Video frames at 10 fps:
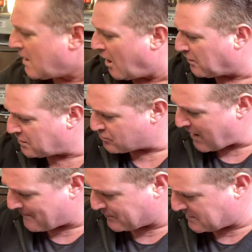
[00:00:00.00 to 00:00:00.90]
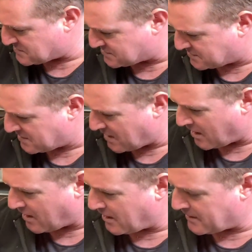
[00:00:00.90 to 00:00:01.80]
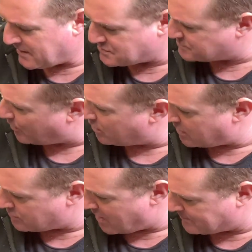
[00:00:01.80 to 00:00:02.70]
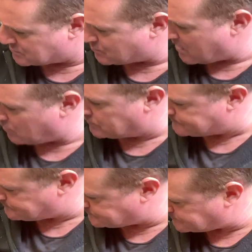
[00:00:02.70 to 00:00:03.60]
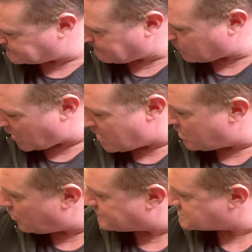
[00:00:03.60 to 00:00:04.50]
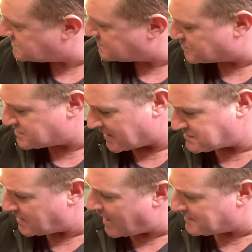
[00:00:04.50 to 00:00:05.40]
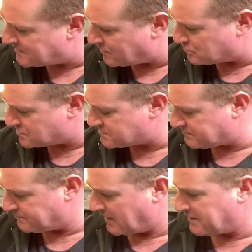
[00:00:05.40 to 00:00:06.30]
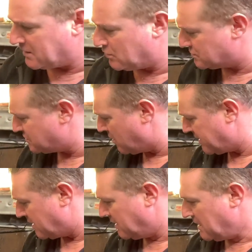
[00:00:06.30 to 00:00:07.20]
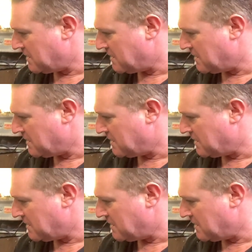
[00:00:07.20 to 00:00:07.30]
I'm going to wrap this in Spiro wrap as well, obviously to protect it, and it will just make it look tidier.